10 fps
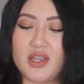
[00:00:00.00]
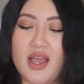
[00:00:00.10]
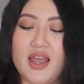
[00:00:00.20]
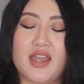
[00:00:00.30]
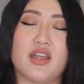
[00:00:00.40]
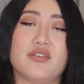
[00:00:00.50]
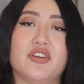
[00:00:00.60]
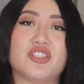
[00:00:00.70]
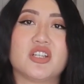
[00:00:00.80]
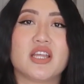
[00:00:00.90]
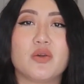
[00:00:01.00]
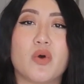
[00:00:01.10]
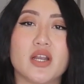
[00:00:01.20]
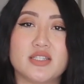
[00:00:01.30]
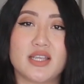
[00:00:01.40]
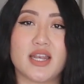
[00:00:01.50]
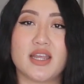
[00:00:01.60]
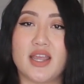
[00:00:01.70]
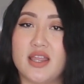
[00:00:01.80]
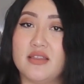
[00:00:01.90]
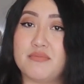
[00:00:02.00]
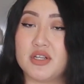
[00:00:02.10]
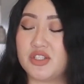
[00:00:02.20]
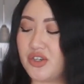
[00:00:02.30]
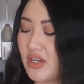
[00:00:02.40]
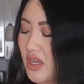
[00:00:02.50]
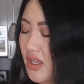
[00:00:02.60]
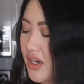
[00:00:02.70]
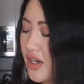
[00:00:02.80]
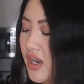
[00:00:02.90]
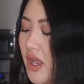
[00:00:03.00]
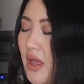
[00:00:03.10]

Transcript: I originally wanted to get it in the mustard color,